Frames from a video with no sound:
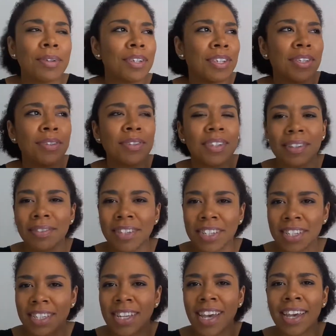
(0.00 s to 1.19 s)
We just use it. We
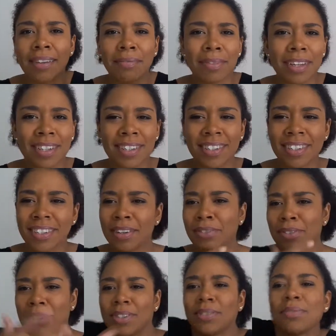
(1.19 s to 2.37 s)
just say it because, you
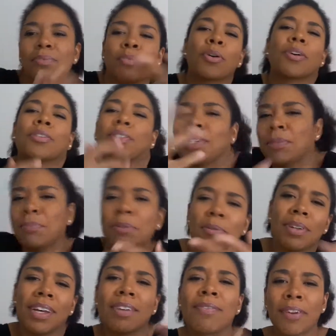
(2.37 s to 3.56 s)
know, just words
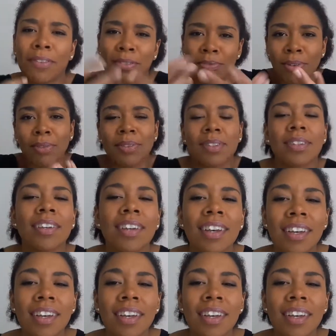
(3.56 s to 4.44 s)
spewing out of our throats.